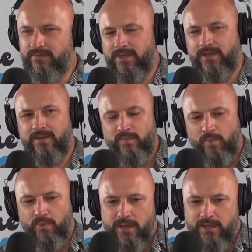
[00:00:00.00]
give him a
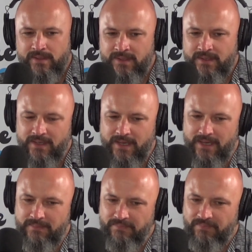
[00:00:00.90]
break.
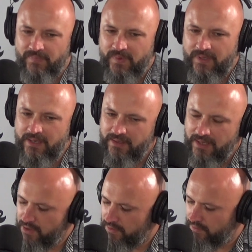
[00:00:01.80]
Um, can can
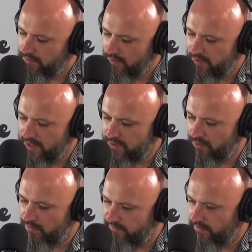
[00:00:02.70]
you test
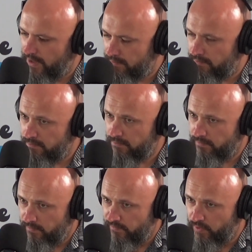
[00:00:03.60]
on um,
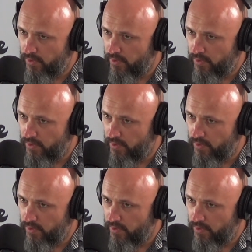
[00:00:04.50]
vertical?